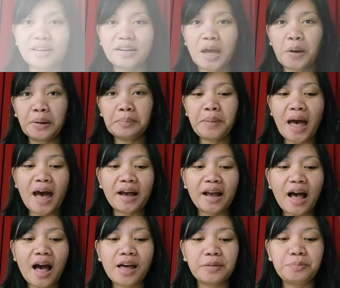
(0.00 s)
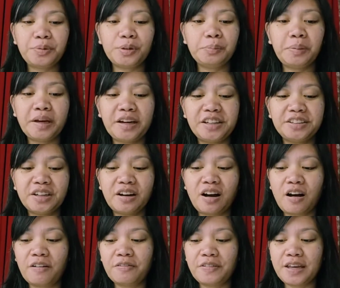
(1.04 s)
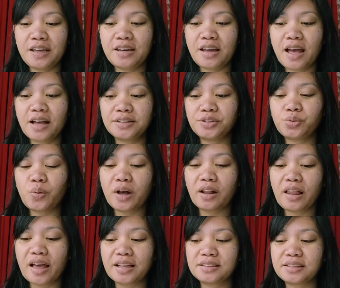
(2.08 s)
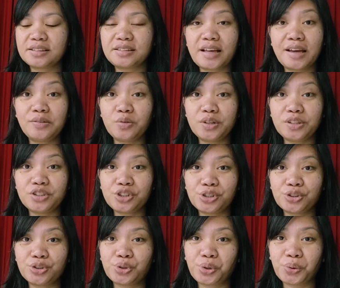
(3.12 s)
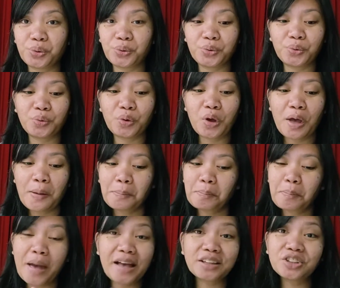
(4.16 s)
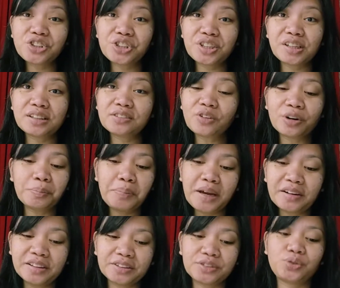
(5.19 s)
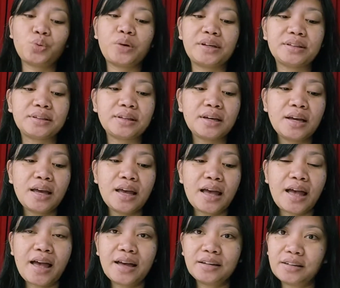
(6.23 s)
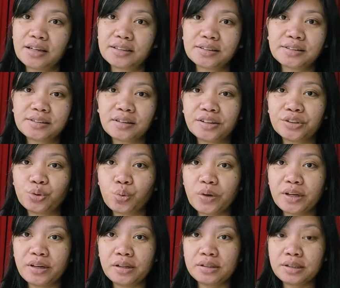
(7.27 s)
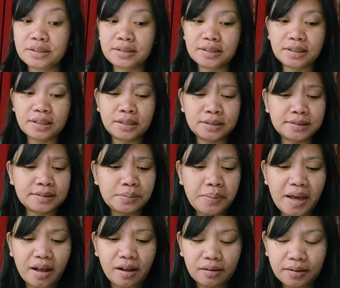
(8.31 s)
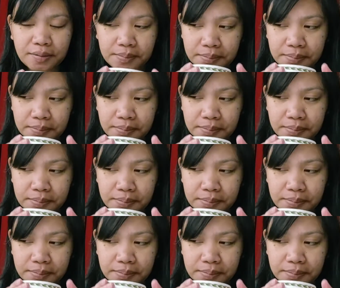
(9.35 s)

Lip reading: now I'm back. I prepared the coffee as well as a sandwich to match it or pair it with. And let's start with the smell.